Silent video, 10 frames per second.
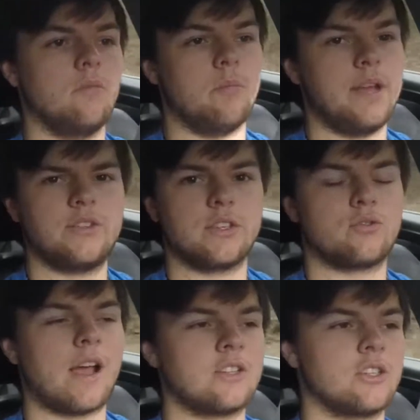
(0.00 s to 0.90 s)
basic
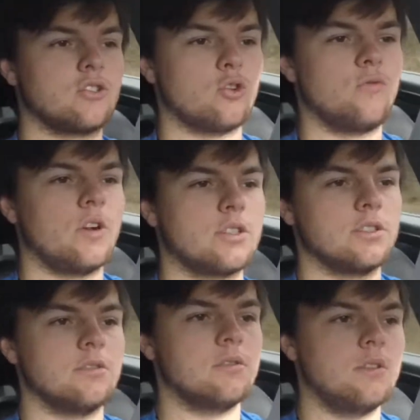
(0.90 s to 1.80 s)
traction control
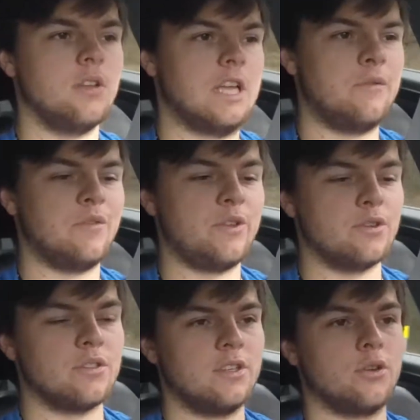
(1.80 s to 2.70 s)
function if it
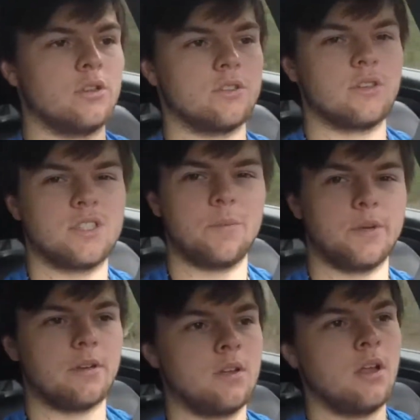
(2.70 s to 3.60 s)
feels that you're going to start slipping.